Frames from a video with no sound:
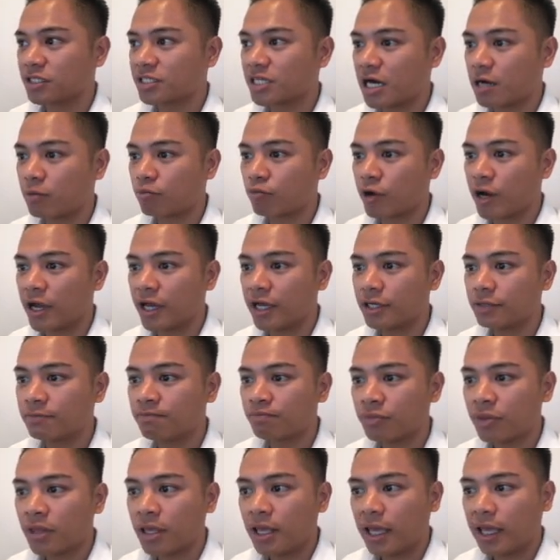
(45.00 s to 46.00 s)
the top right
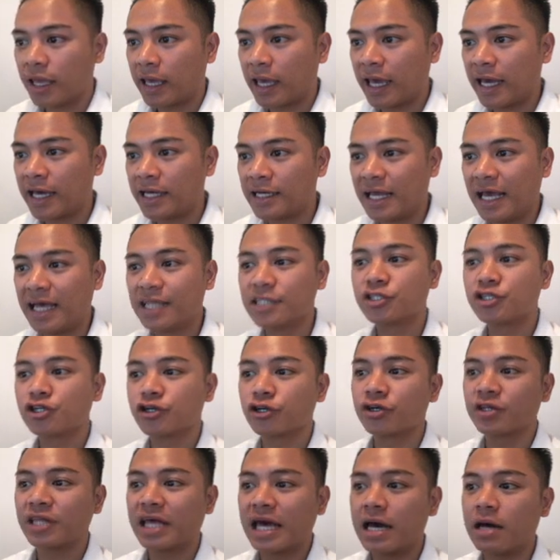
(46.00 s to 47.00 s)
and
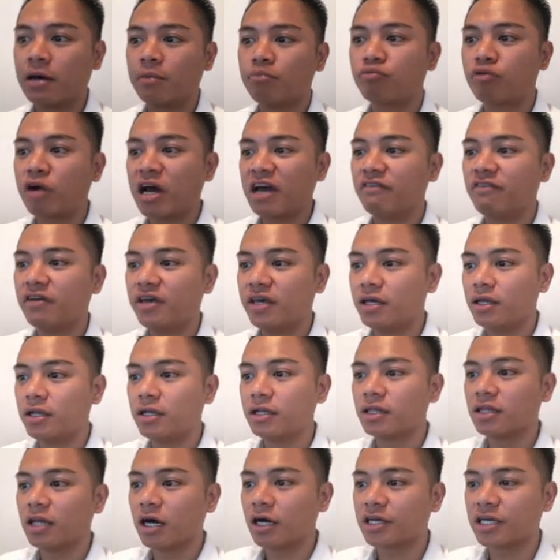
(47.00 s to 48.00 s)
enter that
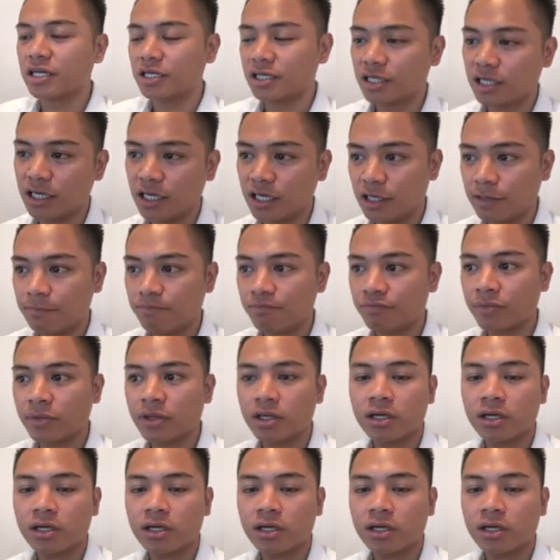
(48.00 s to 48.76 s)
private login key.